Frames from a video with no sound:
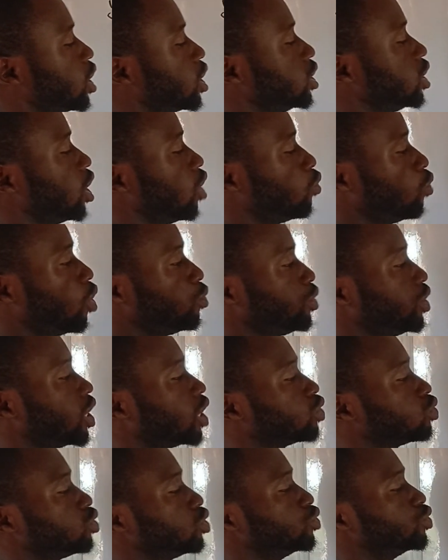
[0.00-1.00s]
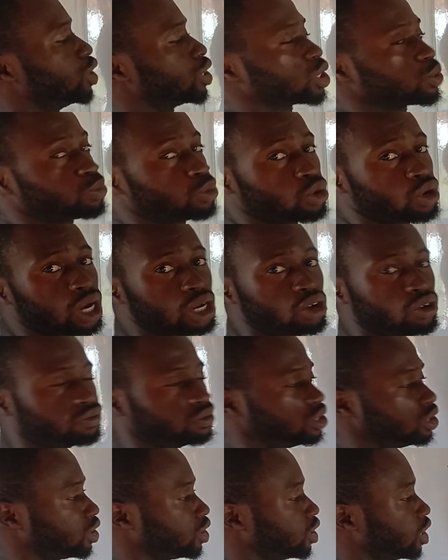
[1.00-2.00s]
Then when we now do the reciprocal
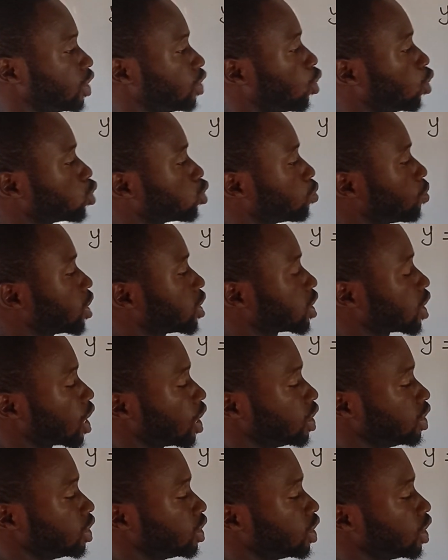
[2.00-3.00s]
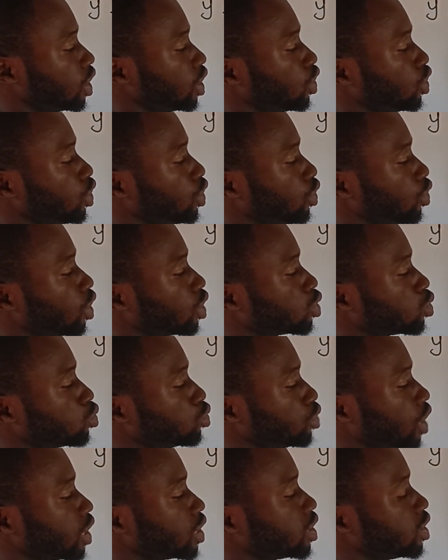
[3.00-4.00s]
of this, then automatically, in order to
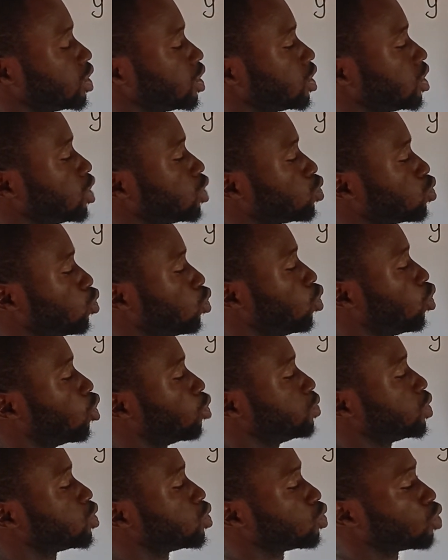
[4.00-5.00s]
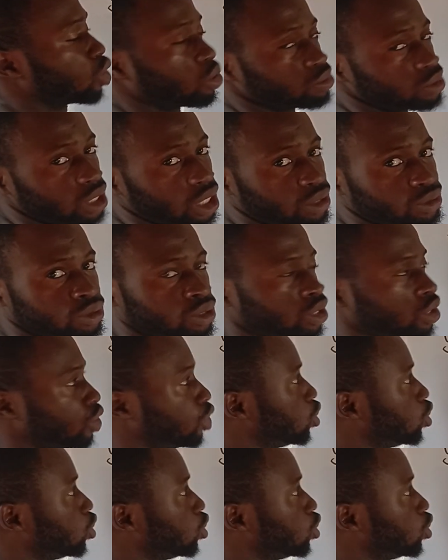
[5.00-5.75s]
write this will go up, this will come down.